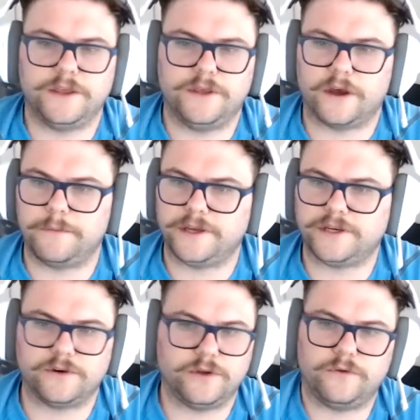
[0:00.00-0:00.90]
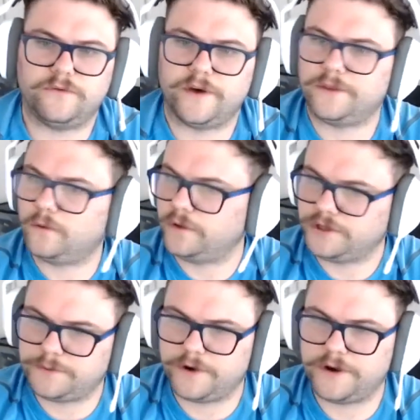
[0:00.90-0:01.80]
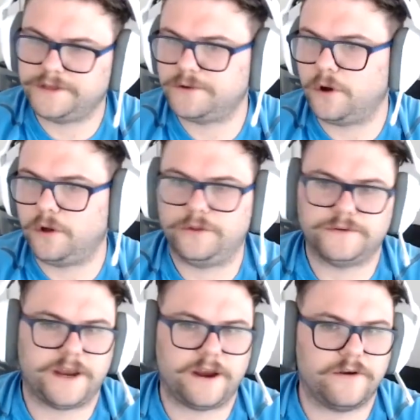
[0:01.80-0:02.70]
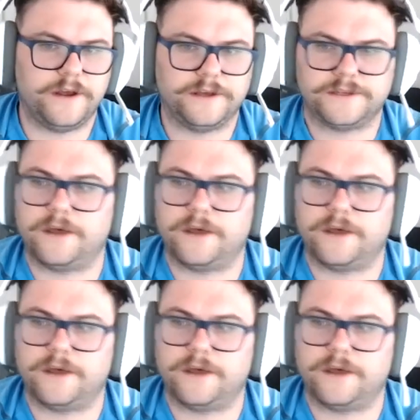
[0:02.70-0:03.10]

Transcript: you got to make sure you invite the Holy Spirit into all those areas.